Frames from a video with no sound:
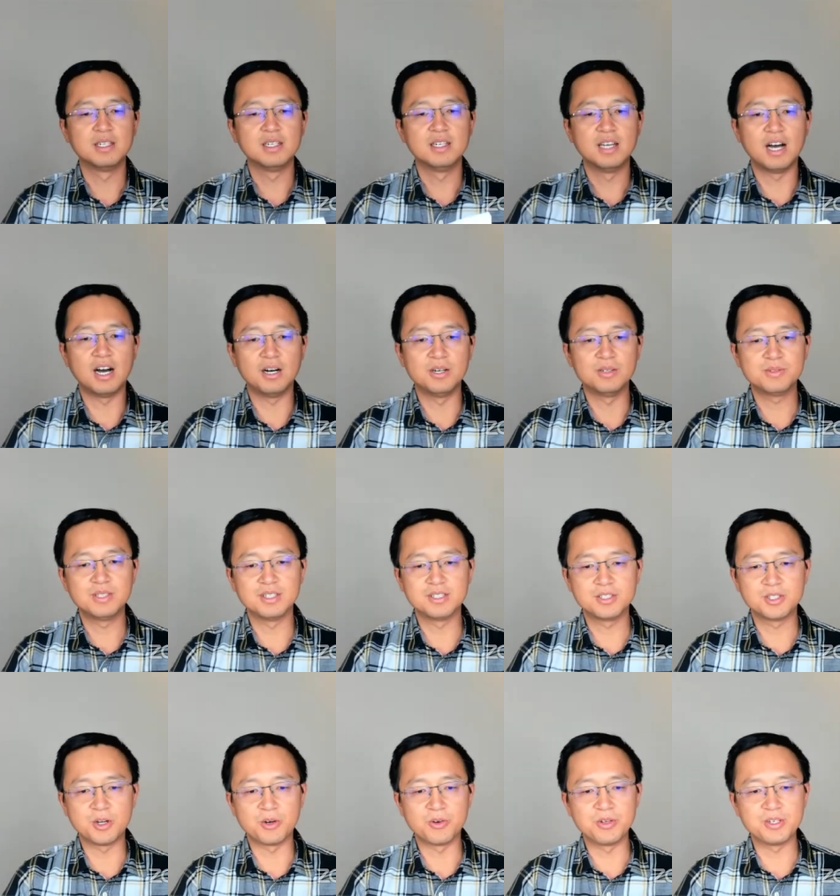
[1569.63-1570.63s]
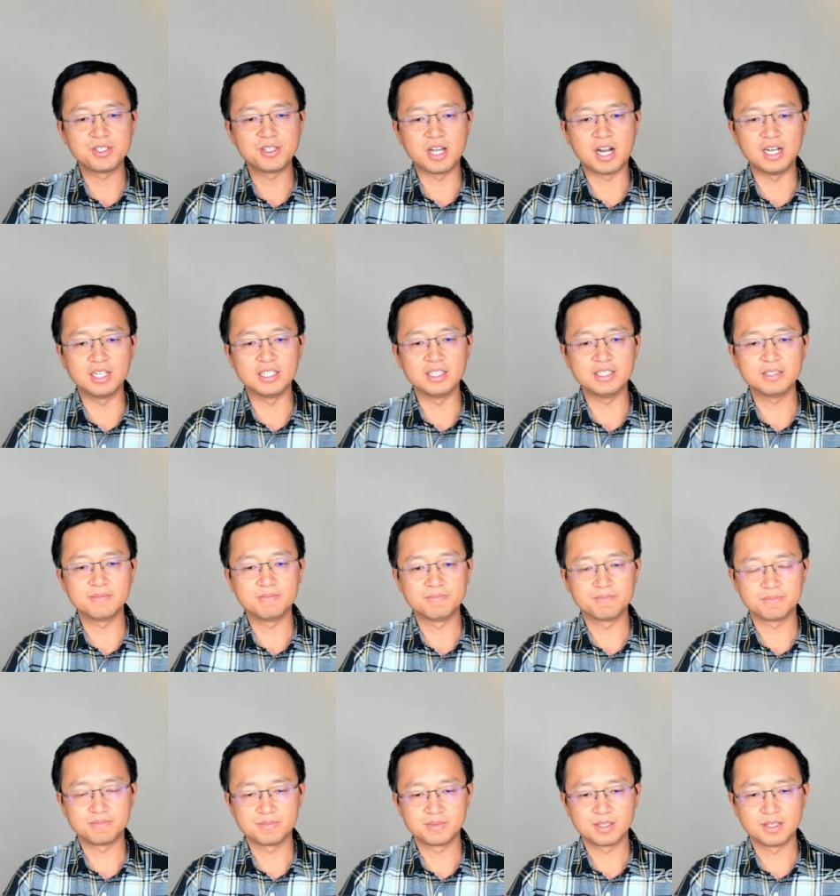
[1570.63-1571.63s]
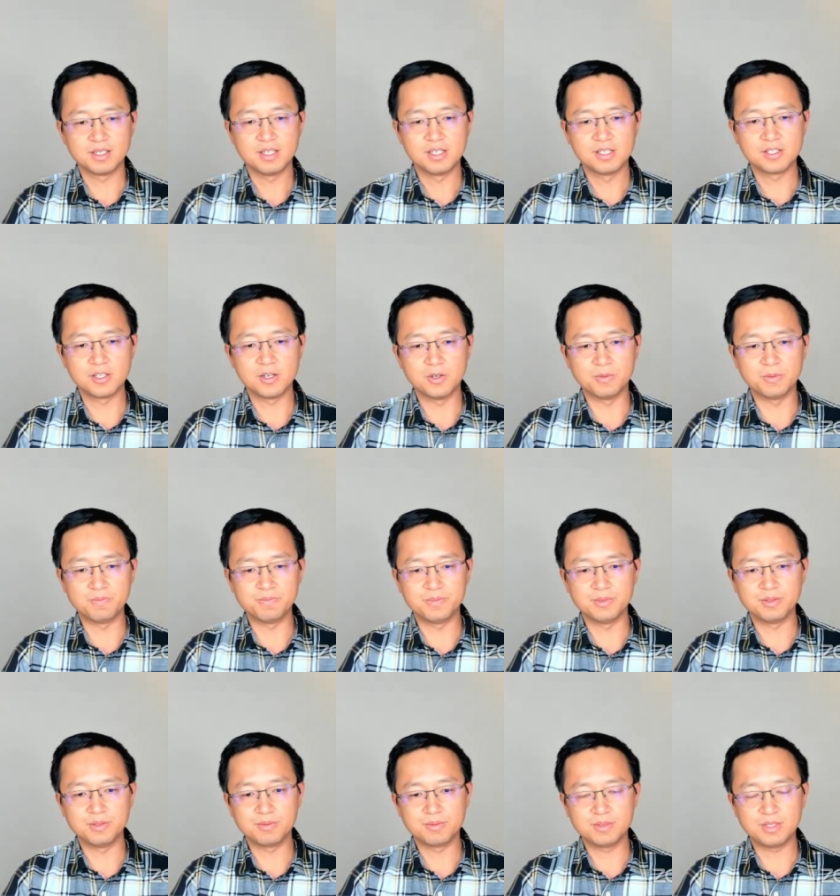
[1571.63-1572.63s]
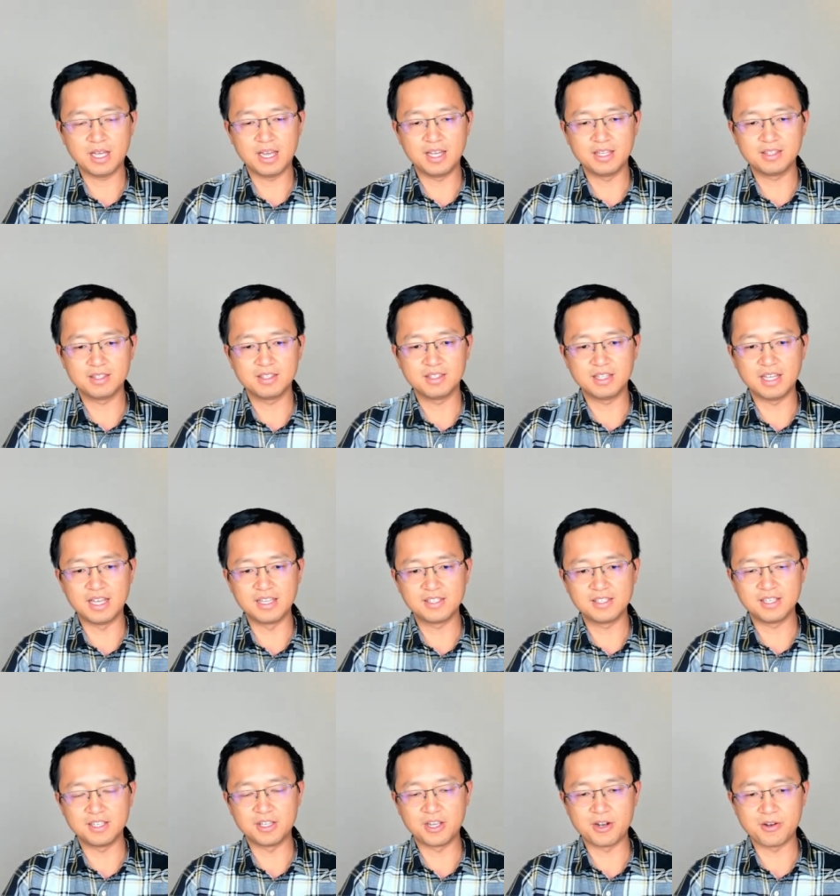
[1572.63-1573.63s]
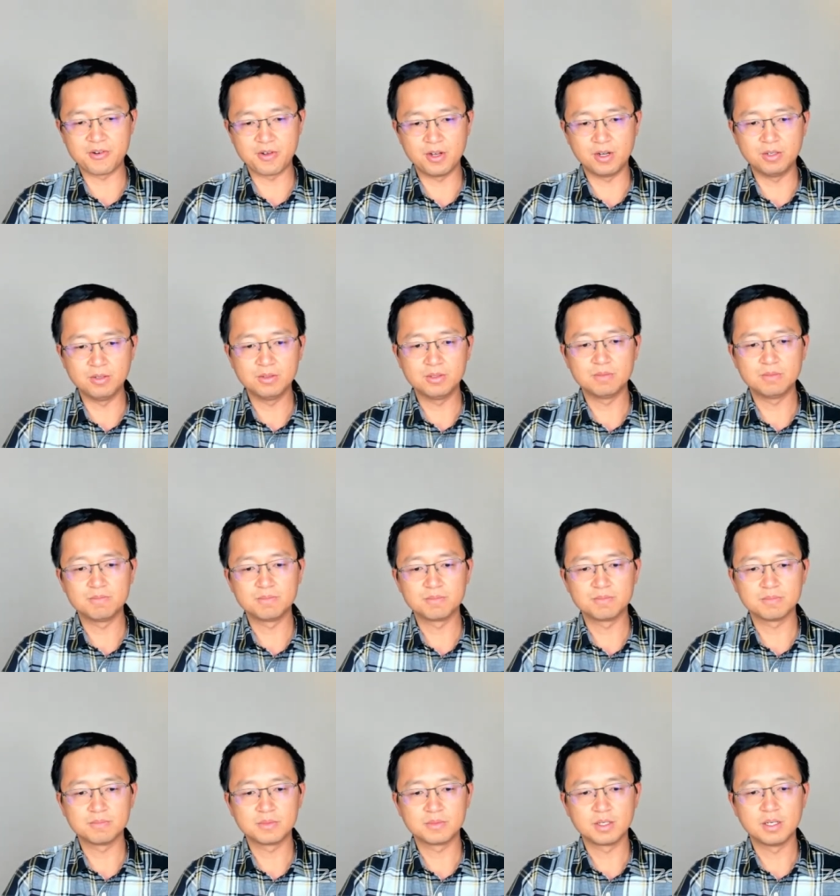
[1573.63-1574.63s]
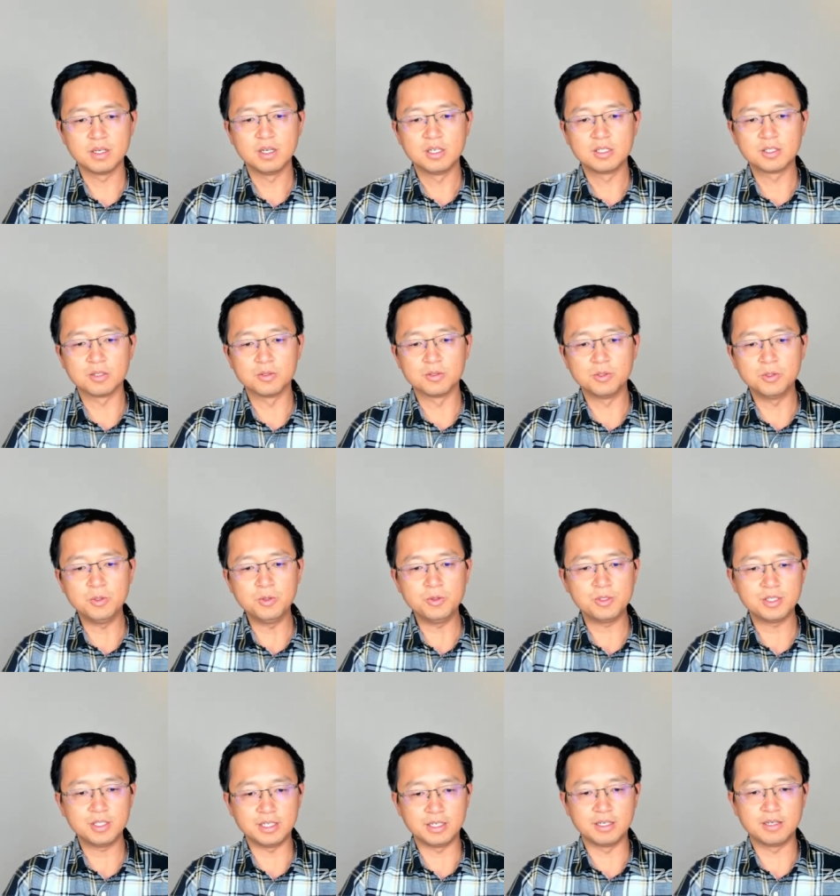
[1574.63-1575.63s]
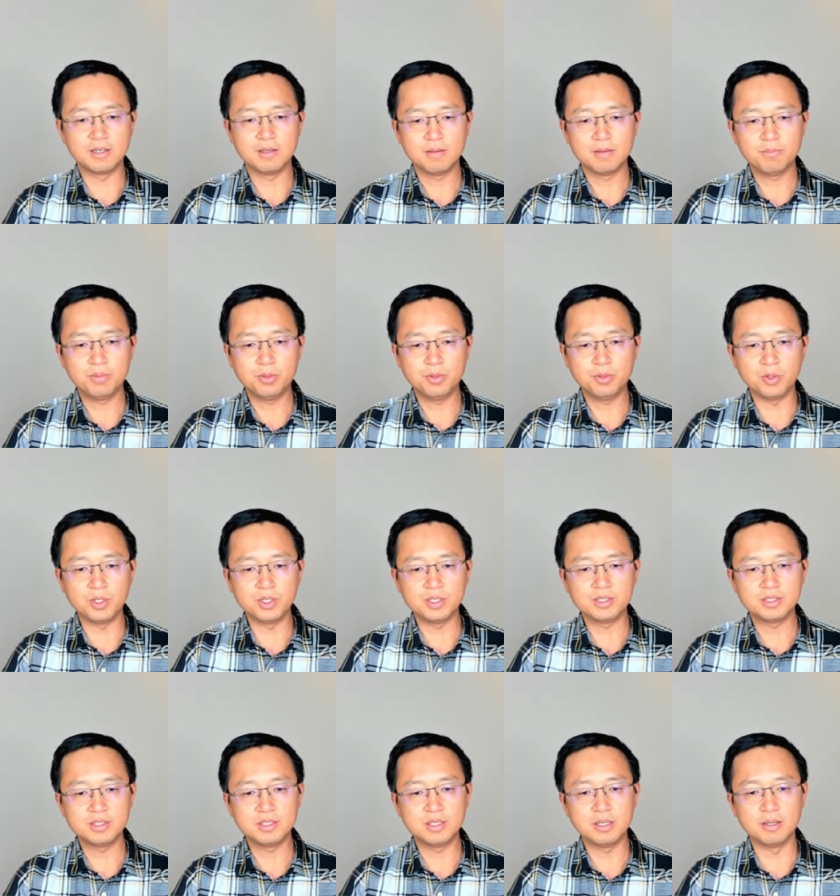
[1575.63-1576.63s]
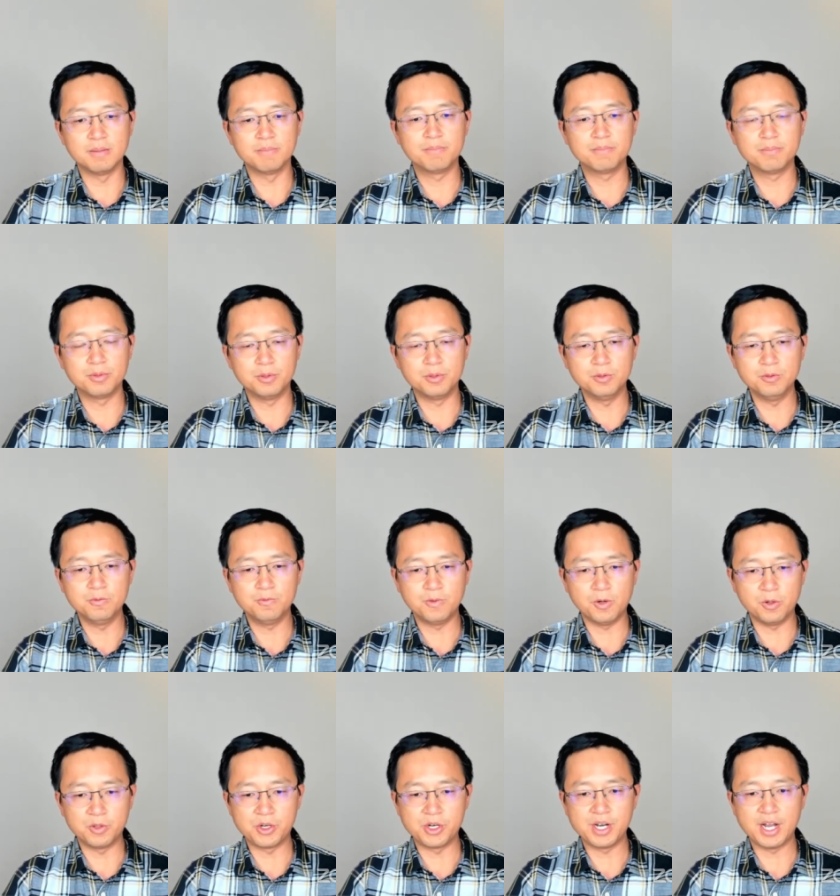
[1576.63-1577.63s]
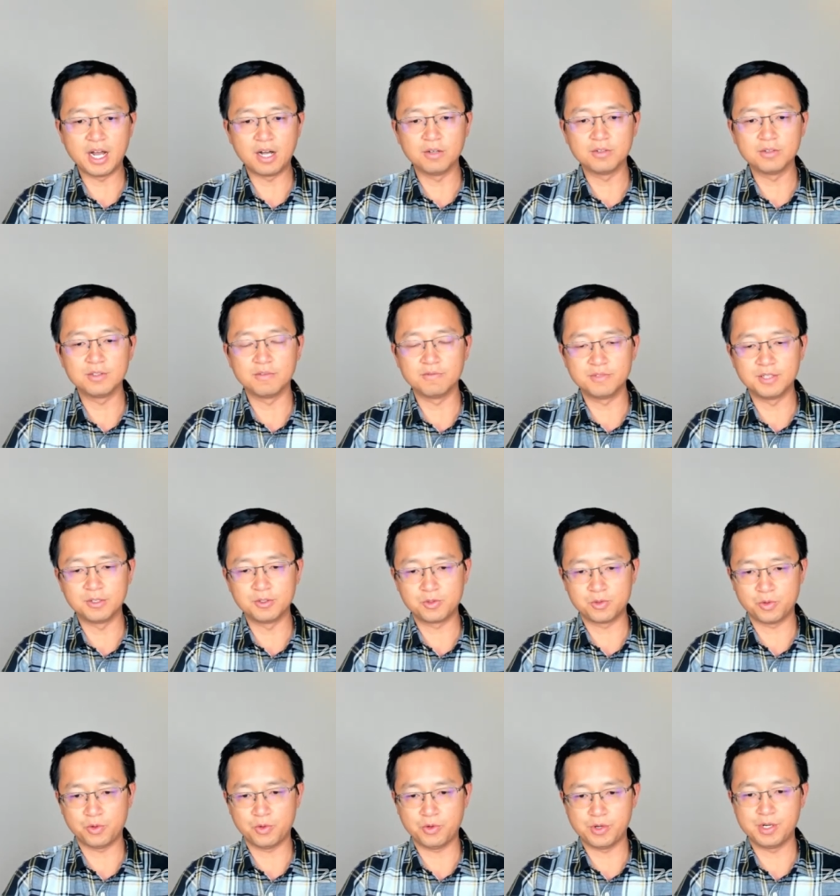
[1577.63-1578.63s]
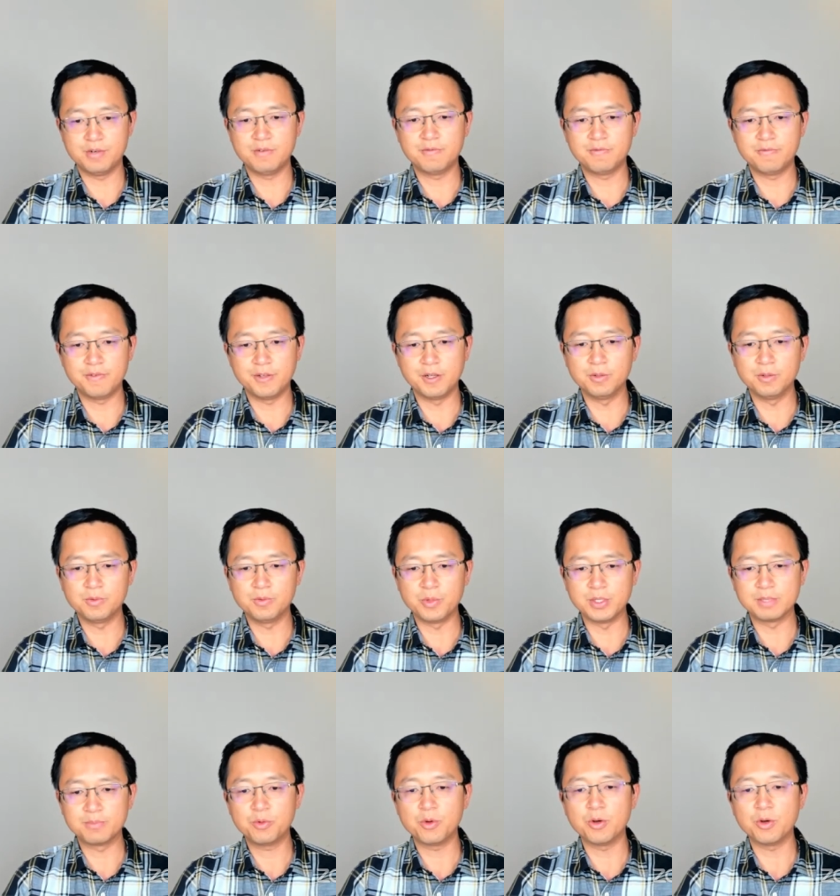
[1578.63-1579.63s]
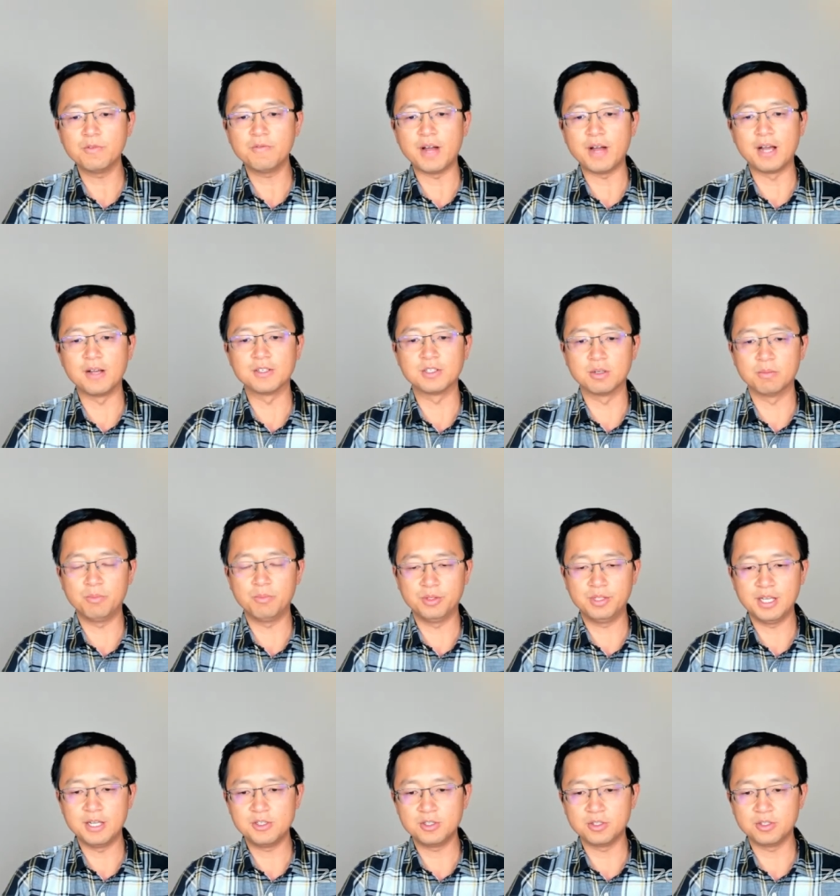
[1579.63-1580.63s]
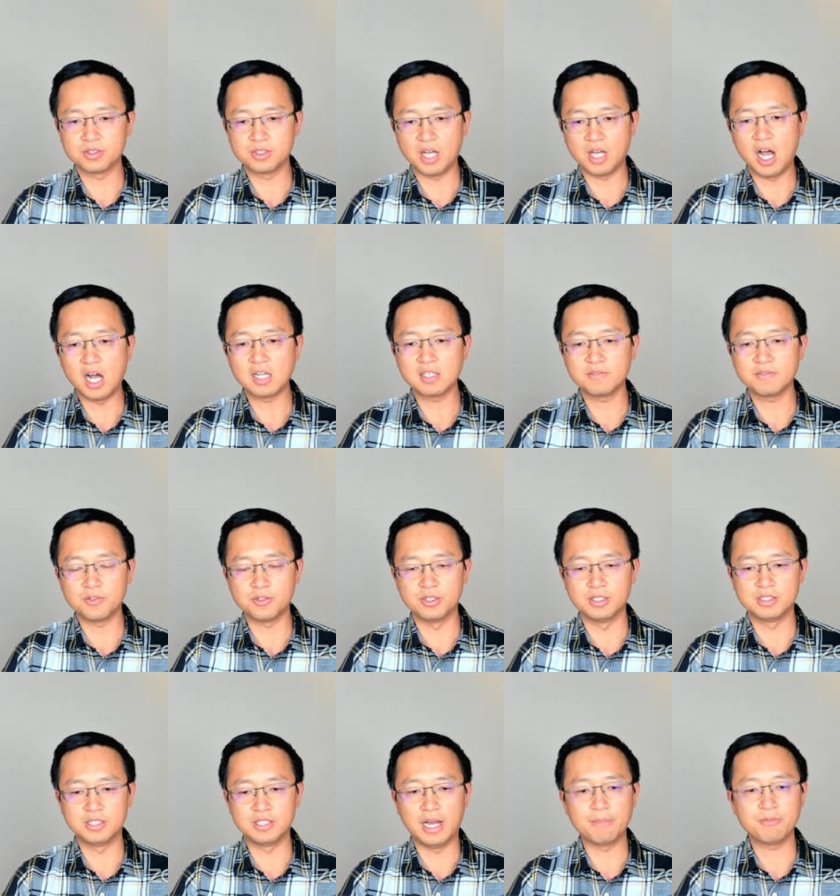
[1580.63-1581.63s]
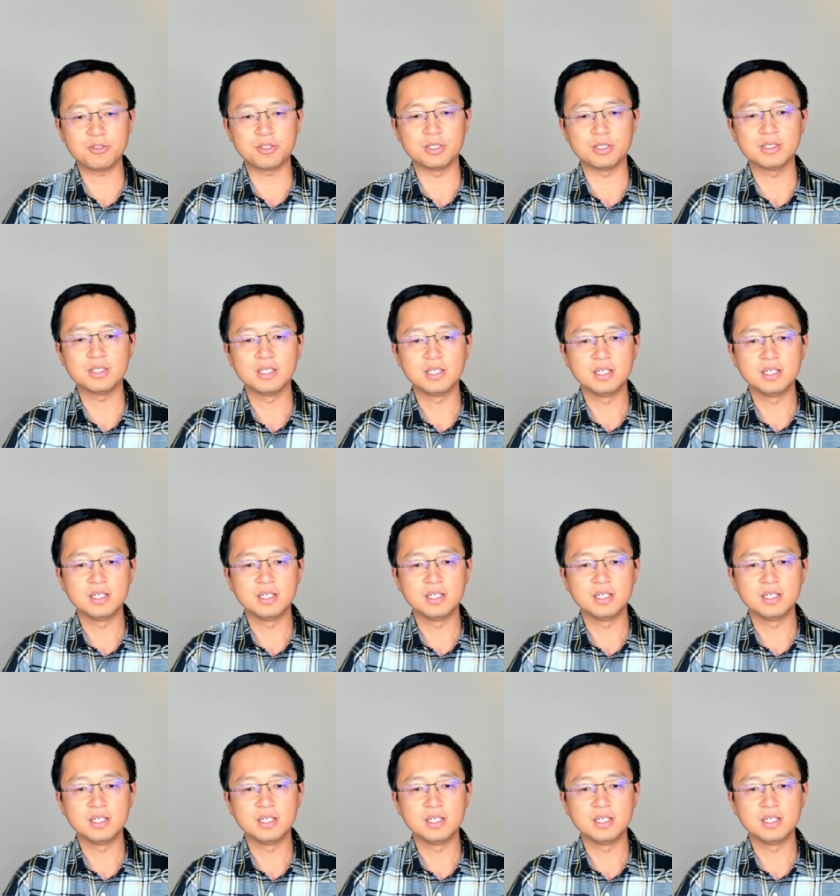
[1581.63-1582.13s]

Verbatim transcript: how the story started. So that, that scenario. So Lucy pulled the blue folder out of the drawer filled with profiles of potential dogs for adoption.